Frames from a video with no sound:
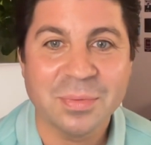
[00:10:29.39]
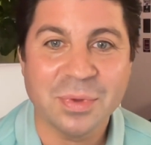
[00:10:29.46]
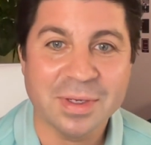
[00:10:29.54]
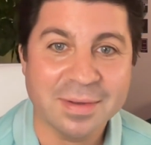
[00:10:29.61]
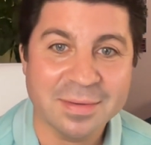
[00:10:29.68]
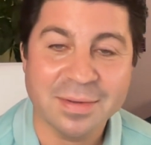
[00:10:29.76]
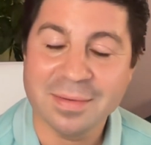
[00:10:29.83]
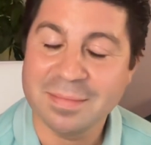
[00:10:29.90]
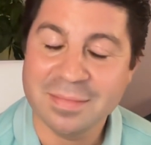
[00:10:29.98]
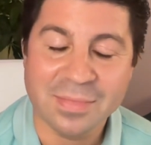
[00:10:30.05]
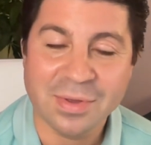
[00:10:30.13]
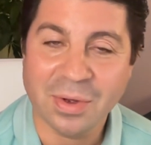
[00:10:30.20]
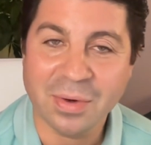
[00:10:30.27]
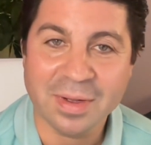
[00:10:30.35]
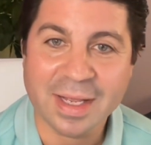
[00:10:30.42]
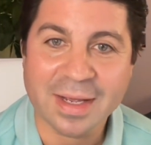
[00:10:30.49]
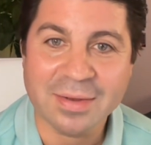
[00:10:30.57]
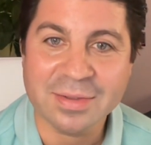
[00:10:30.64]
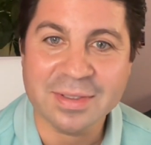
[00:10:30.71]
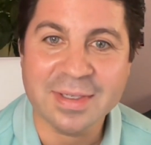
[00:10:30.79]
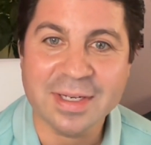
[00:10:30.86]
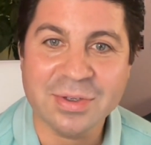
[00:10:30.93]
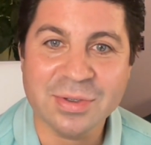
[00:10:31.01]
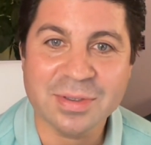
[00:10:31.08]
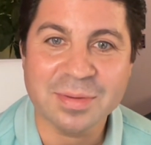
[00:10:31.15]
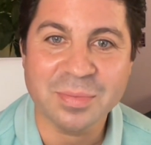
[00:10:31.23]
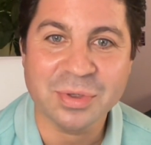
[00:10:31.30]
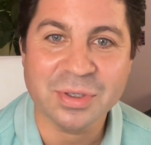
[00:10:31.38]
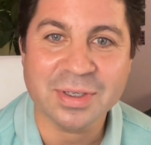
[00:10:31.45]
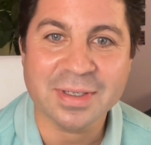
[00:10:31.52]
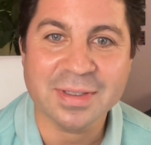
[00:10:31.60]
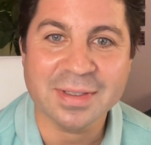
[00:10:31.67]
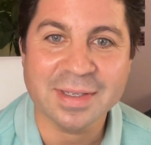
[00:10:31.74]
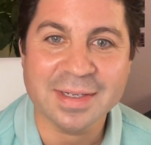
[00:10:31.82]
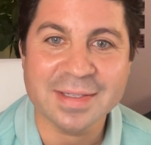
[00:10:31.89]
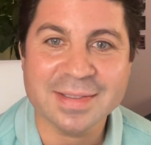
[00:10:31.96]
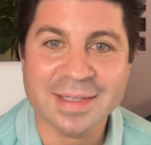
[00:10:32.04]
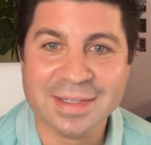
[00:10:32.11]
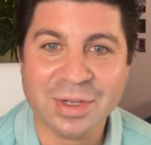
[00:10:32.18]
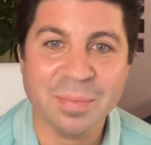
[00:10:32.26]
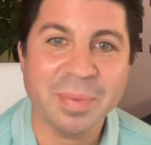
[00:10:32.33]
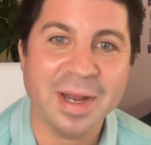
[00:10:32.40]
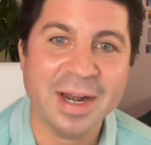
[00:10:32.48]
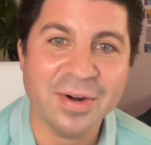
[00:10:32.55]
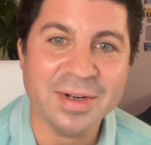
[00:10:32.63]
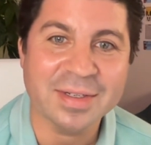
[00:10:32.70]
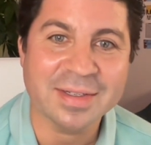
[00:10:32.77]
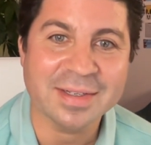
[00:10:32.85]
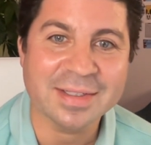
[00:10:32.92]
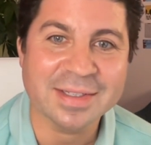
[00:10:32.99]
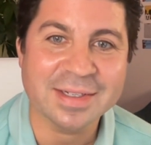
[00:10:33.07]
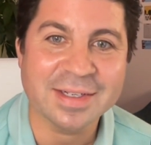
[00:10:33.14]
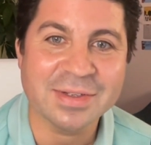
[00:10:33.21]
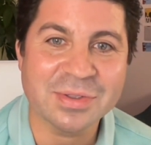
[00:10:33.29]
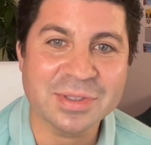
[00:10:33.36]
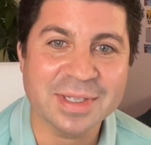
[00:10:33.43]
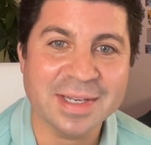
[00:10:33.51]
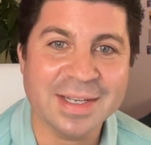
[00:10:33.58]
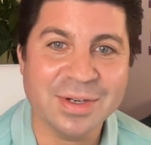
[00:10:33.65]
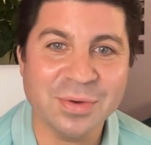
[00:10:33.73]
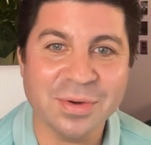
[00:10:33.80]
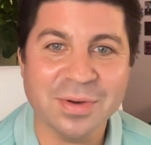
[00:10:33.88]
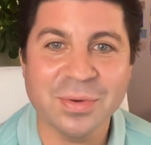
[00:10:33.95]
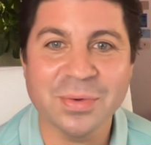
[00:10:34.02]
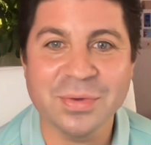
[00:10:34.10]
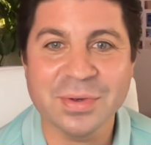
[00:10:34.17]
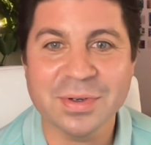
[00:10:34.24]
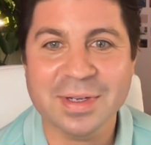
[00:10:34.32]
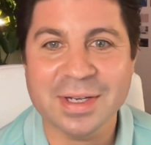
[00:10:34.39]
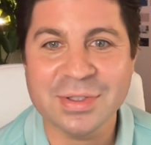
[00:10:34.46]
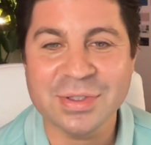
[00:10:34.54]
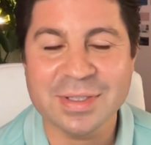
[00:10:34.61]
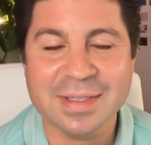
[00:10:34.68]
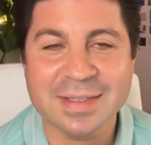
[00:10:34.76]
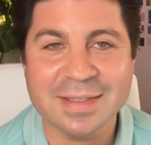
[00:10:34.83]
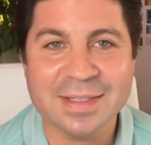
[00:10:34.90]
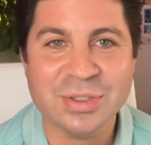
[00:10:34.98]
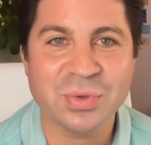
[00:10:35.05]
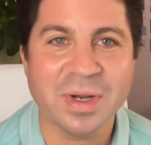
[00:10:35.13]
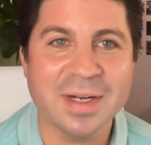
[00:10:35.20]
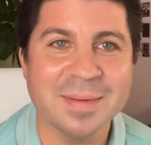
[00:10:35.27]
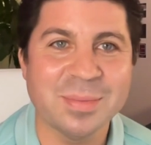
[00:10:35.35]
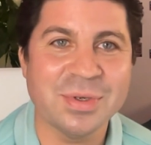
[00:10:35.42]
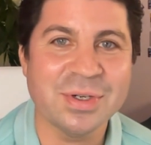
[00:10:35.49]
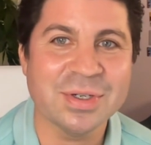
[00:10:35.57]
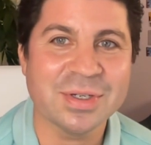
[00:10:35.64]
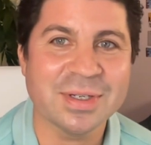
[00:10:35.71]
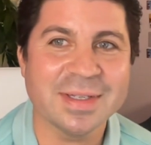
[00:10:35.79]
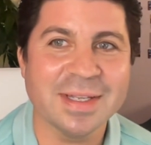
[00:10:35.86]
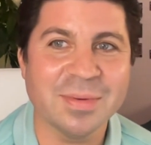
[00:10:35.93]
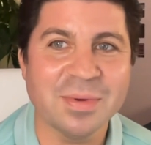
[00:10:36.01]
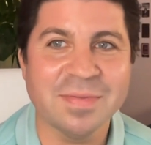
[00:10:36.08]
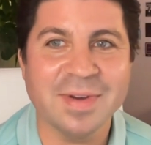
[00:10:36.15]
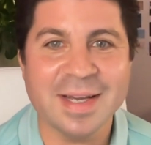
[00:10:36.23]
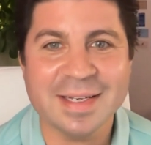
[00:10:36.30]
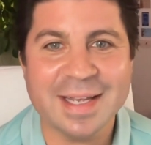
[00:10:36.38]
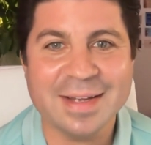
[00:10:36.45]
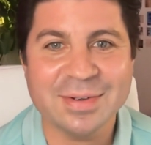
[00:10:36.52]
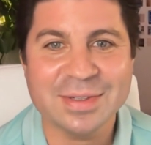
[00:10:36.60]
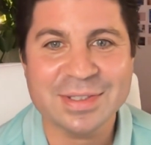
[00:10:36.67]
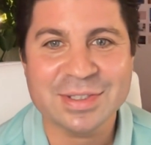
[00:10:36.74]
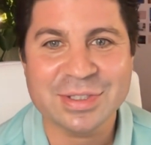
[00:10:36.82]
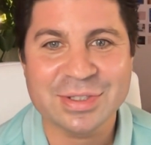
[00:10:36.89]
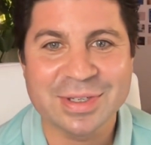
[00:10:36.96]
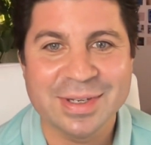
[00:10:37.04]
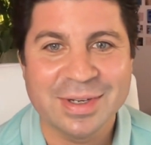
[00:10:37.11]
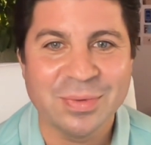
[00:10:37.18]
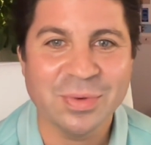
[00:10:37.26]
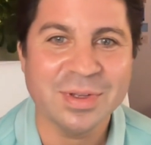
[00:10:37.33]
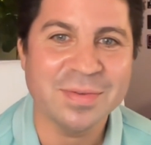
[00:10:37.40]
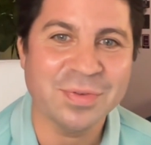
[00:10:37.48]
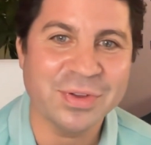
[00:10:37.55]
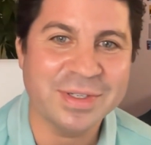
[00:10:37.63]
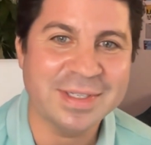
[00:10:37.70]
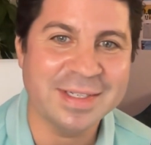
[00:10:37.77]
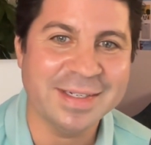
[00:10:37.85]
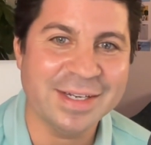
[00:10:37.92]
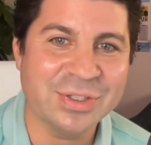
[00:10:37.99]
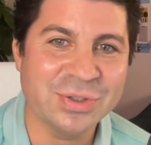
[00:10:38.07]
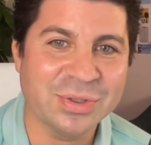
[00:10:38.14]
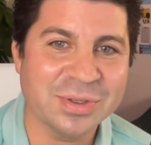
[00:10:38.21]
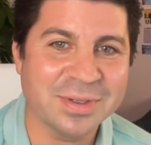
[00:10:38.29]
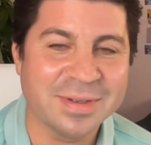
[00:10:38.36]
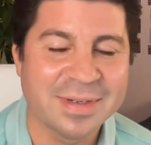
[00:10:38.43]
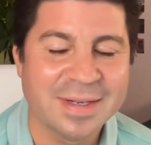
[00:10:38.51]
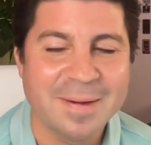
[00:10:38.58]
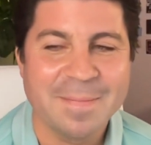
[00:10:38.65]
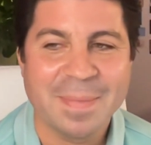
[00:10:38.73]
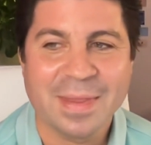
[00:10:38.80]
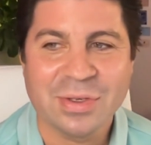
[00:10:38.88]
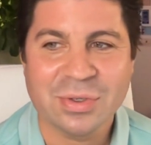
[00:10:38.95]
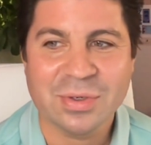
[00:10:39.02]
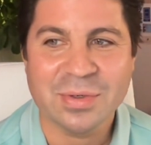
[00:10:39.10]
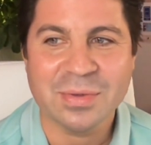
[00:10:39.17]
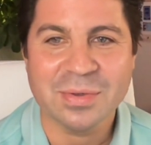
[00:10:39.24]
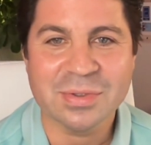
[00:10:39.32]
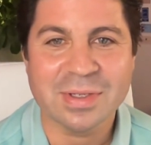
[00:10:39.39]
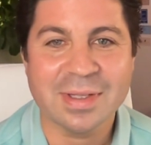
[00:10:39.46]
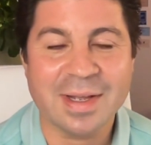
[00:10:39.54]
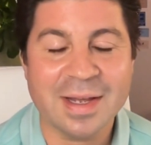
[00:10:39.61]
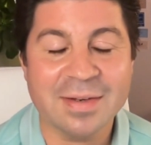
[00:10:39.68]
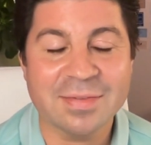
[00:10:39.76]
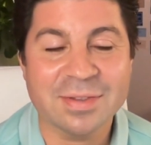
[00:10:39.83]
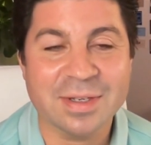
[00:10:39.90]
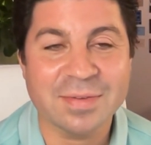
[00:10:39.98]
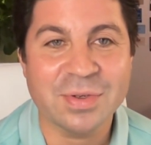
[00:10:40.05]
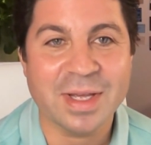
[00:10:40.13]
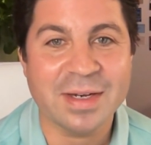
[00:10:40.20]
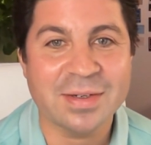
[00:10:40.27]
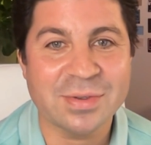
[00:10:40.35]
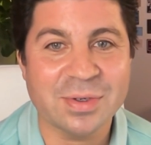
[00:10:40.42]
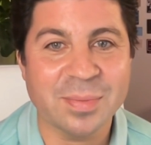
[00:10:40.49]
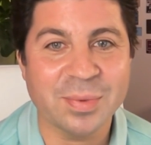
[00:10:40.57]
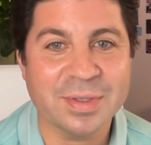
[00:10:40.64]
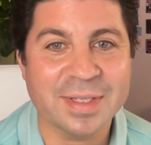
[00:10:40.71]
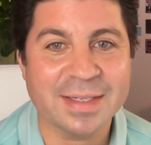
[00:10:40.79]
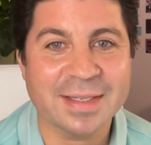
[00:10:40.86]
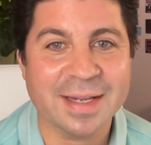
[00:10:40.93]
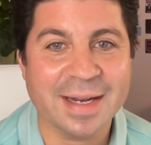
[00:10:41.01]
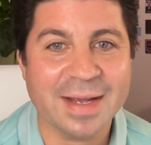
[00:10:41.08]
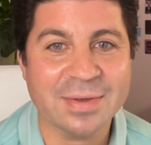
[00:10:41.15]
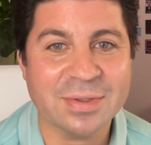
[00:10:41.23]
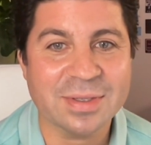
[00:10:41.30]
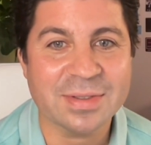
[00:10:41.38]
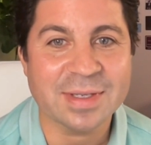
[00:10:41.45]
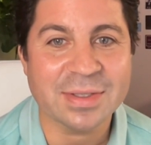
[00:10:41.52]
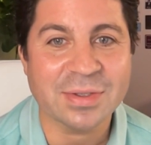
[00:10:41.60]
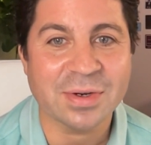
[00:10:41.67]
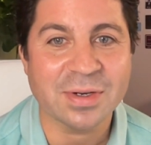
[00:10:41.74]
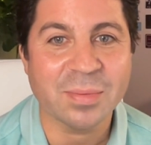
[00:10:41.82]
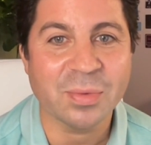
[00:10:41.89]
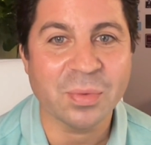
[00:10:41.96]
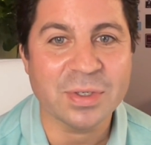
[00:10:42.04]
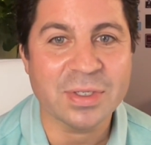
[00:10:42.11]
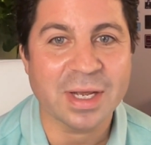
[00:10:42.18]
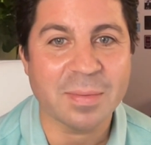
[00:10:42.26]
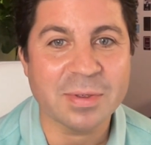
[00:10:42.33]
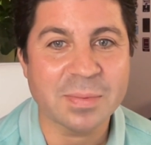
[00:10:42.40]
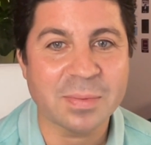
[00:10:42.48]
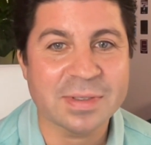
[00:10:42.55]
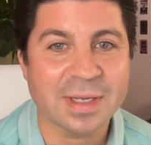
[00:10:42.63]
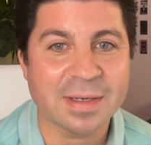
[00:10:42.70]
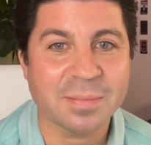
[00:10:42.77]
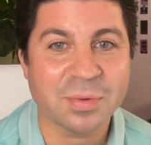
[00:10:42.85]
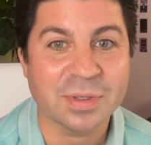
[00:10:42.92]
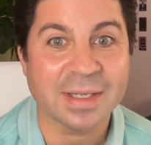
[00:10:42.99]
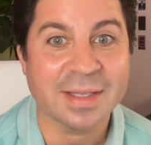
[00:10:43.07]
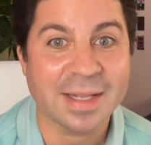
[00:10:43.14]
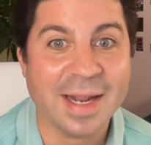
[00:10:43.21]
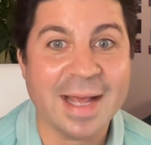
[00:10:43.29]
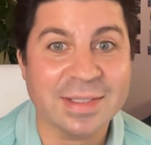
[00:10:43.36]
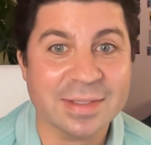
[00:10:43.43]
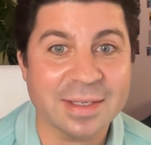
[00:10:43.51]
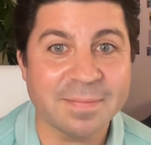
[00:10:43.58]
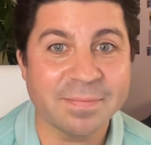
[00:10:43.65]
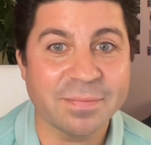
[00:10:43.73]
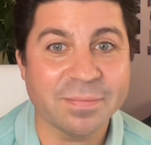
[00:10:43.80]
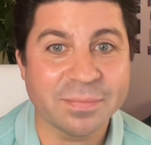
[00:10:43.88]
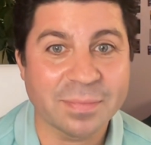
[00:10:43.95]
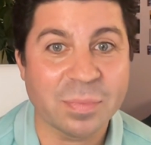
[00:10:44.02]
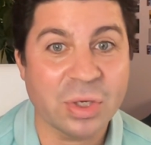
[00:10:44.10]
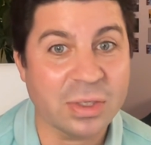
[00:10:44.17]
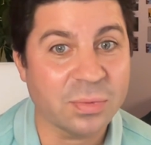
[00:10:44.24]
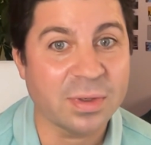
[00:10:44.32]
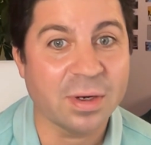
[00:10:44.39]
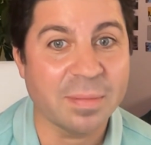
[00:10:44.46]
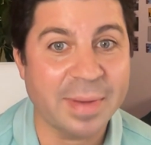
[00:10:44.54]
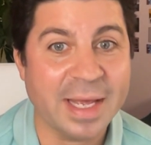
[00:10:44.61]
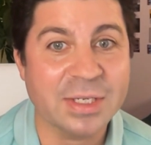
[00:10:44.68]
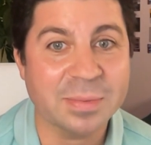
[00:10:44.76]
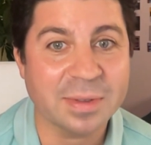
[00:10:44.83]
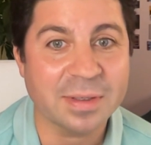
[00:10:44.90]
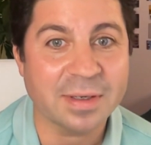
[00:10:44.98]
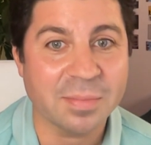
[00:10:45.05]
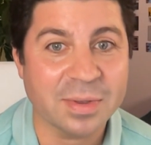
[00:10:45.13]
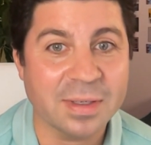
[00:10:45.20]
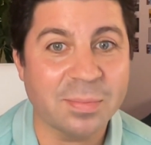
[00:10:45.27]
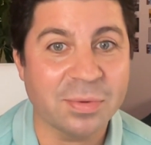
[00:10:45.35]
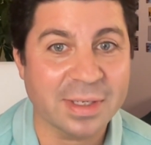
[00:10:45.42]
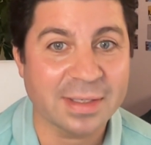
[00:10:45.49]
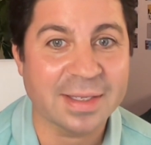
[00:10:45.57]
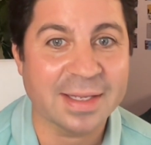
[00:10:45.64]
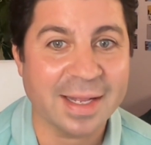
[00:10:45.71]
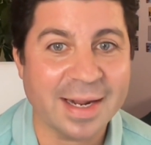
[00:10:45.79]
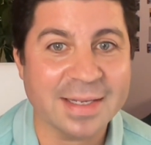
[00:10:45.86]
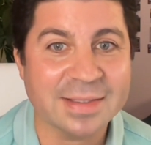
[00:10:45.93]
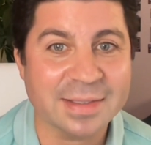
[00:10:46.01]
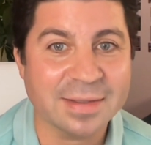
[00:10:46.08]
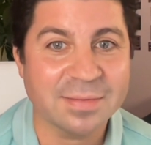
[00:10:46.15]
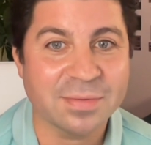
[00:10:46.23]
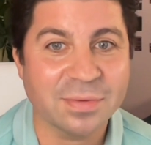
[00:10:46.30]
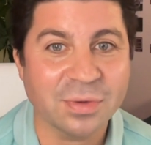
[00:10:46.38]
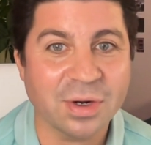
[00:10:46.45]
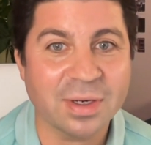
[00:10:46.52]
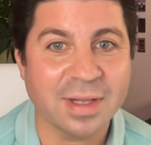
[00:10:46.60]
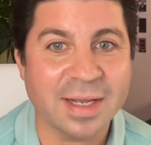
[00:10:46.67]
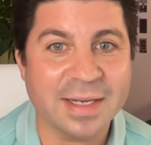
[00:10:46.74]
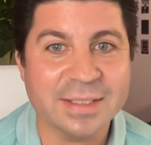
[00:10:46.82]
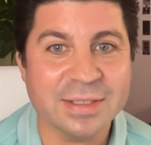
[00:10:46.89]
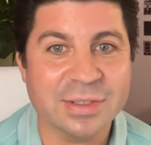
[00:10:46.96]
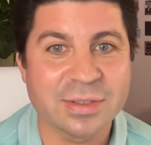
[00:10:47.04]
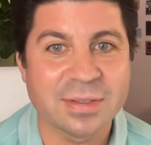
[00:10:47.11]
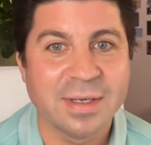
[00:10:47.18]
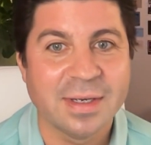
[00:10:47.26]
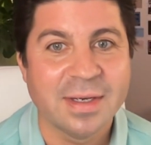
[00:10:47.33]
We don't allow teenagers to book, and then it's like their parent that's in another state or an older cousin that's trying to book, and then we find out it's really for the teenager. So there's a lot of stuff you got to do to protect that house, because that's our number one job is protecting that asset, because we are a management company protecting that asset for our clients,